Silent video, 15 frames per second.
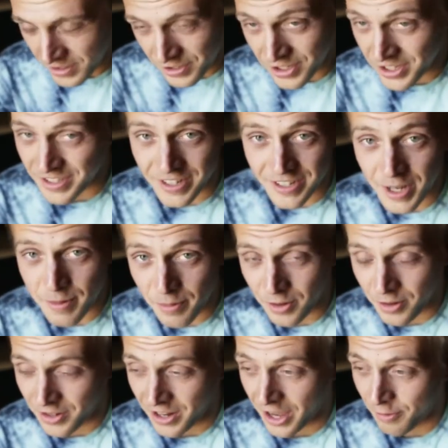Just a
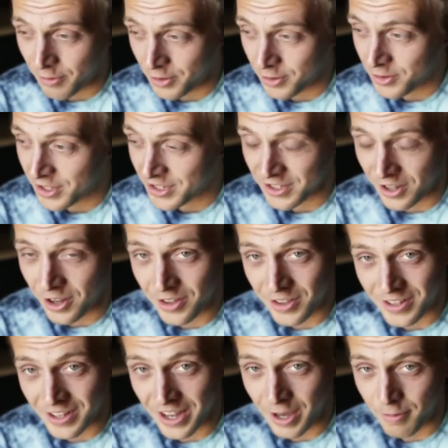typical night. We do this all
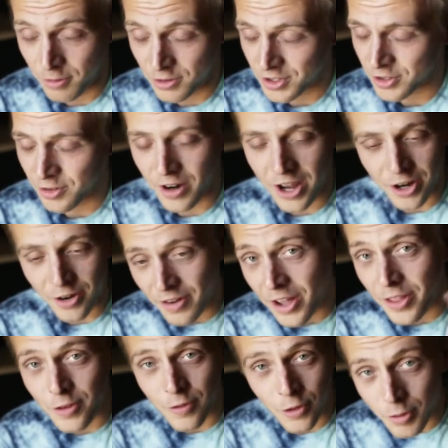the time. We'll just crowd
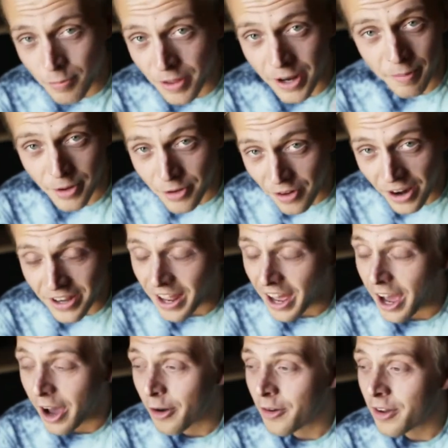around the room that I'm in right
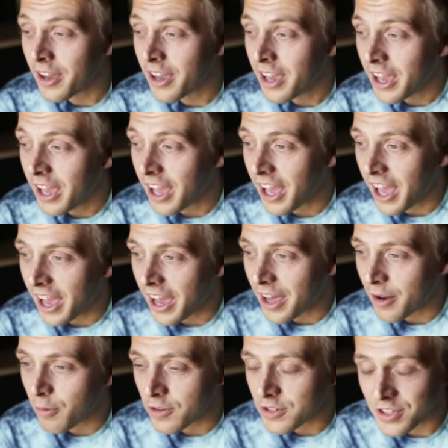now
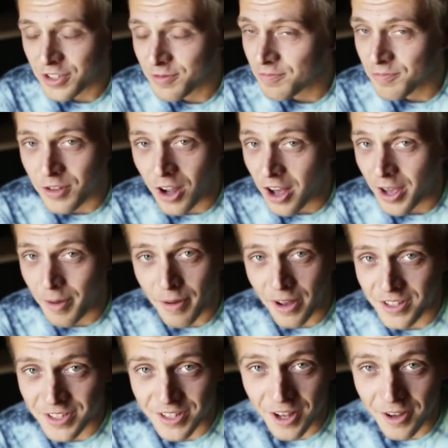and we'll just talk
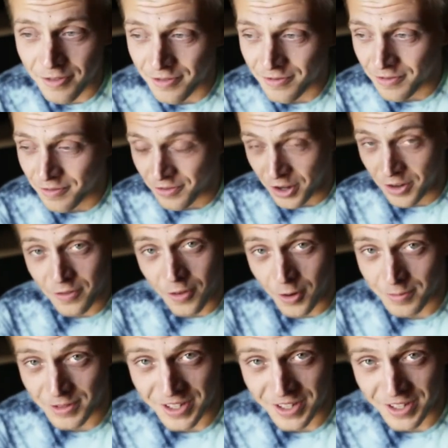about stuff freeform